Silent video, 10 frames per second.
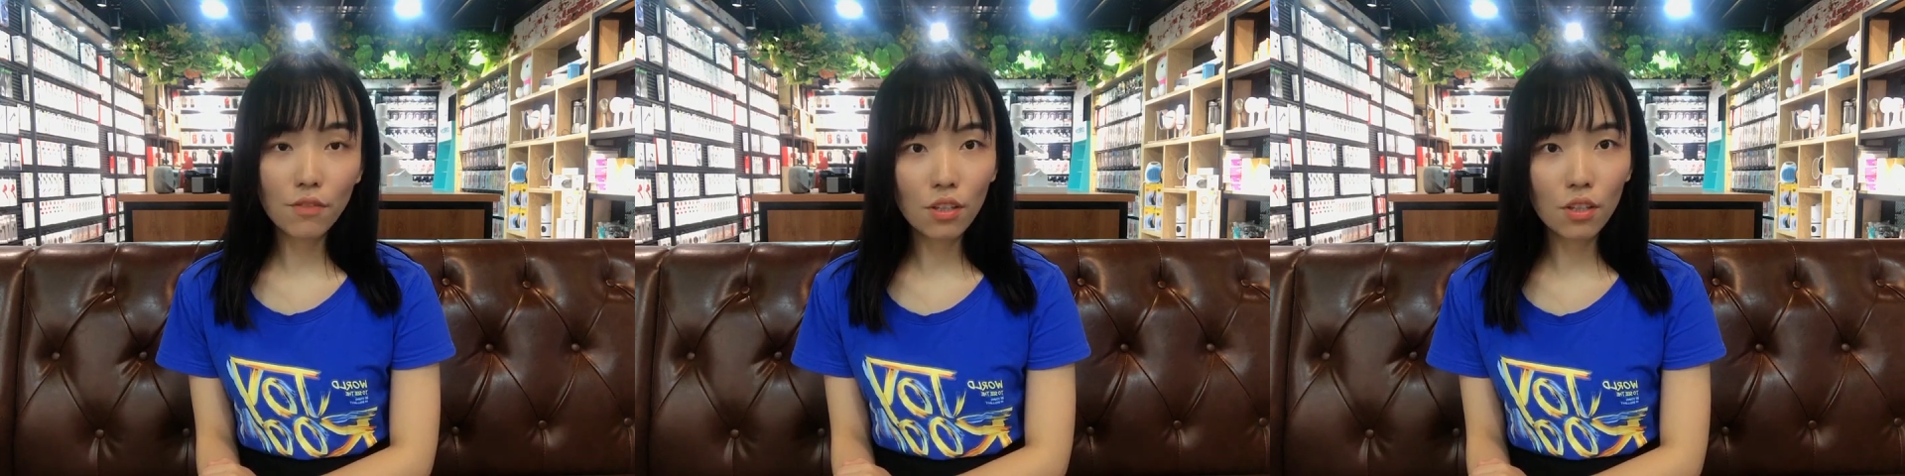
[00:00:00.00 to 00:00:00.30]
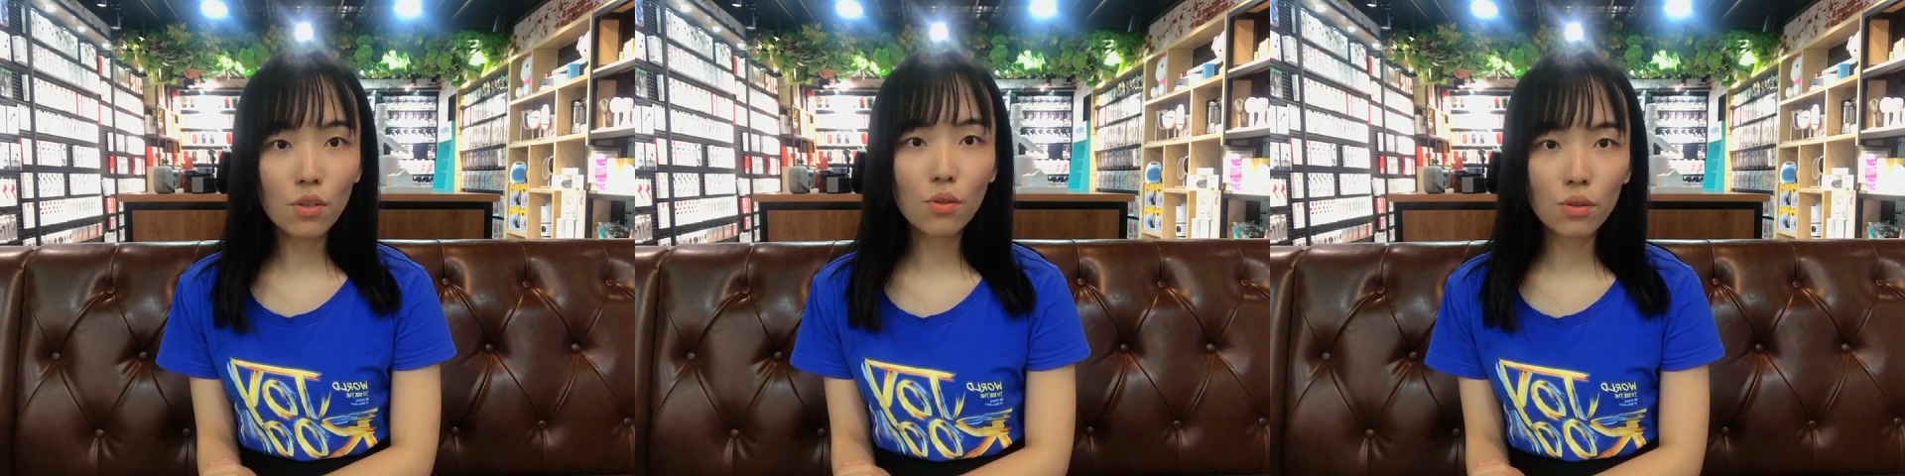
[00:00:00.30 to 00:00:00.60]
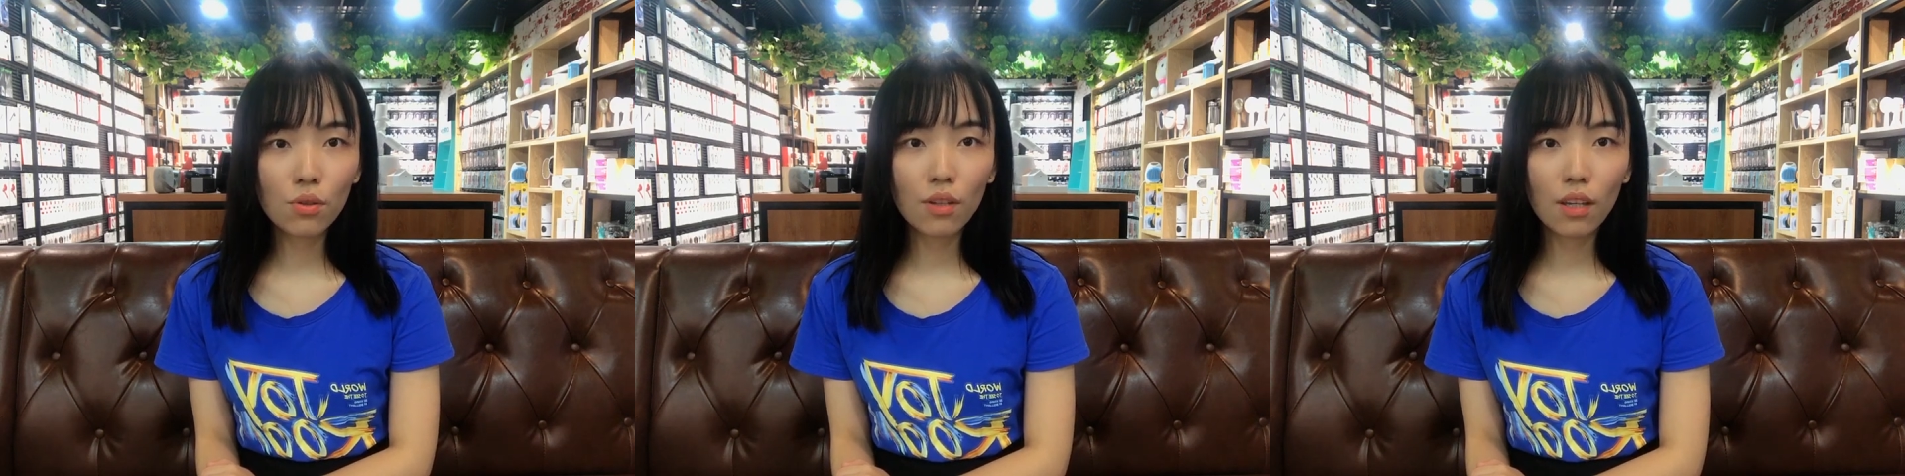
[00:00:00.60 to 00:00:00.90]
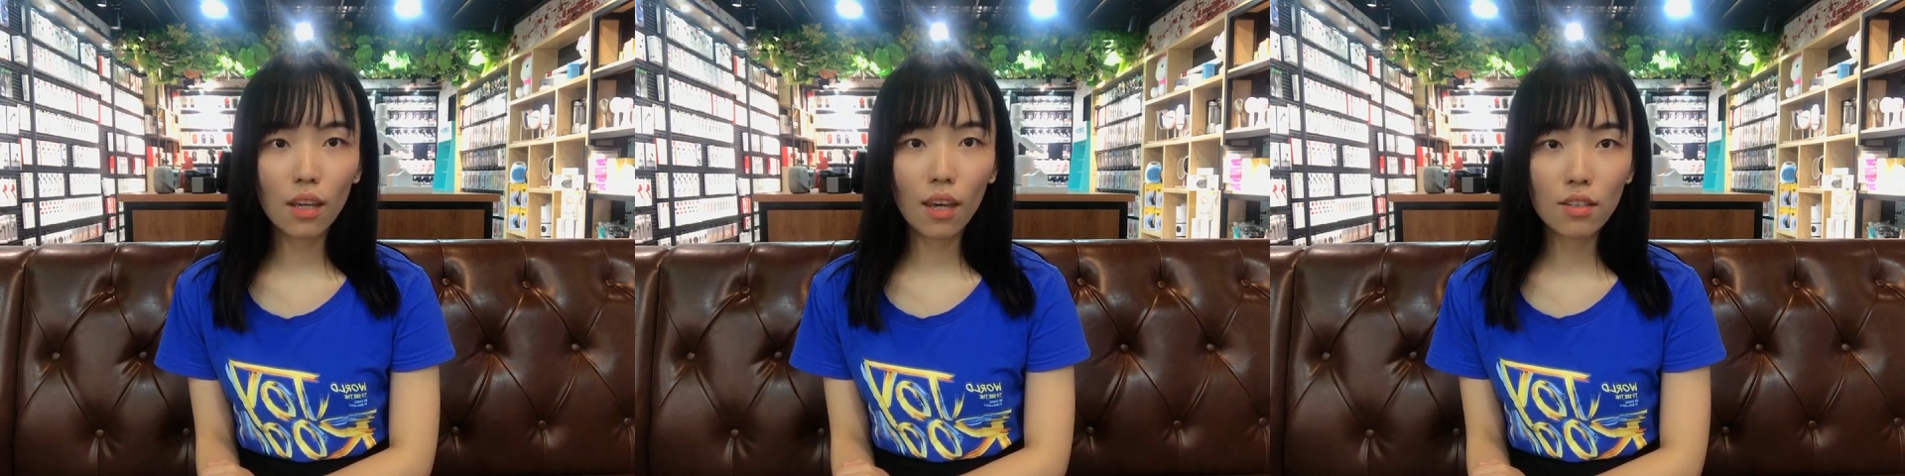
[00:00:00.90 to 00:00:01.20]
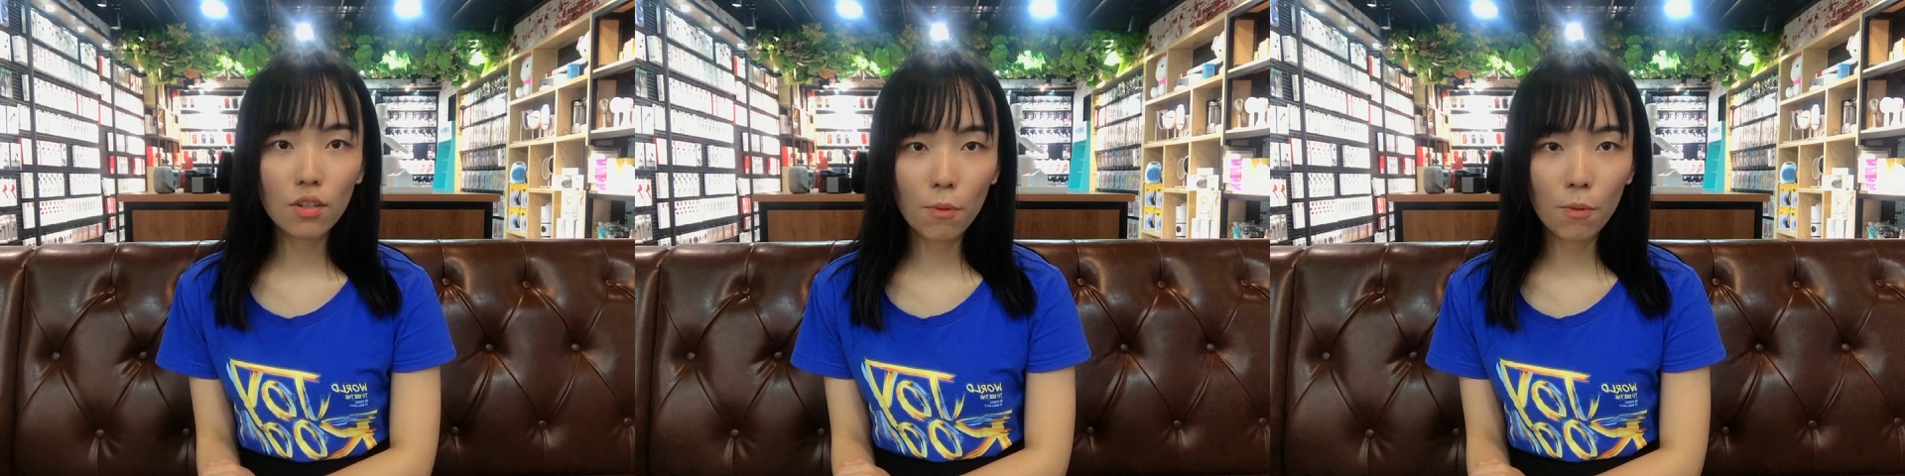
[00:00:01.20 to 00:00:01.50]
continue to
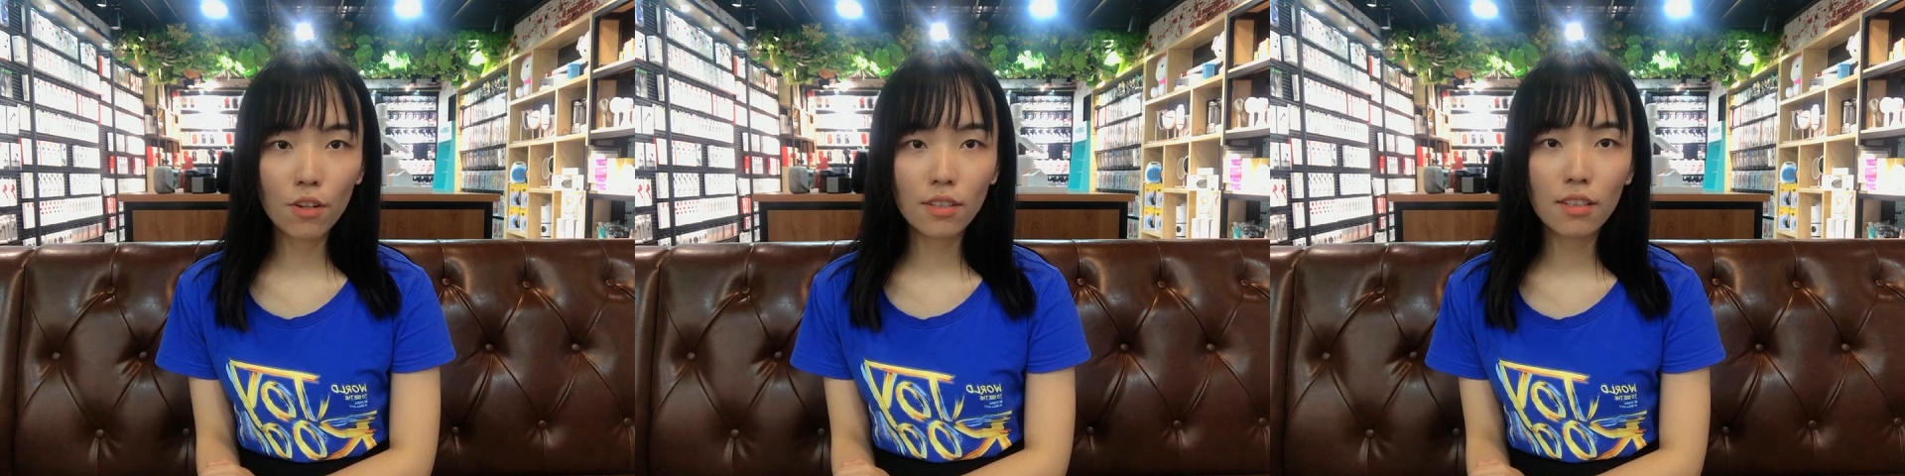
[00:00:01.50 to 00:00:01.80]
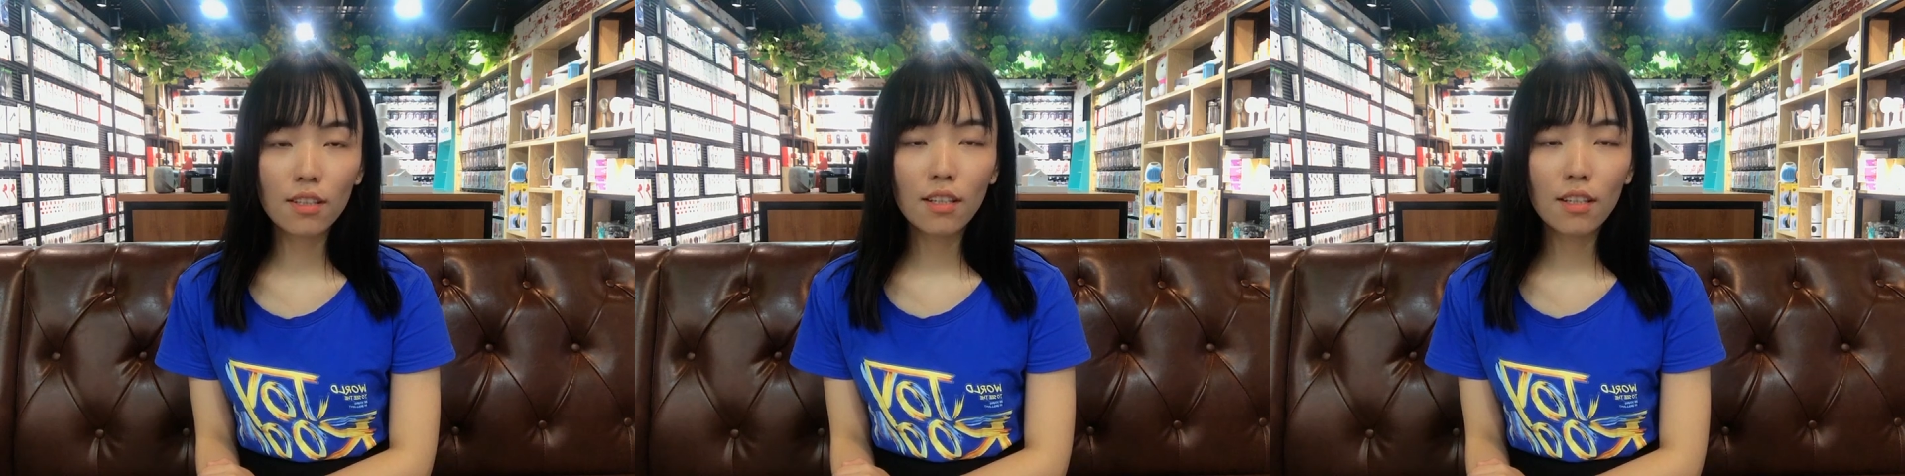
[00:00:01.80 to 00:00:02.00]
support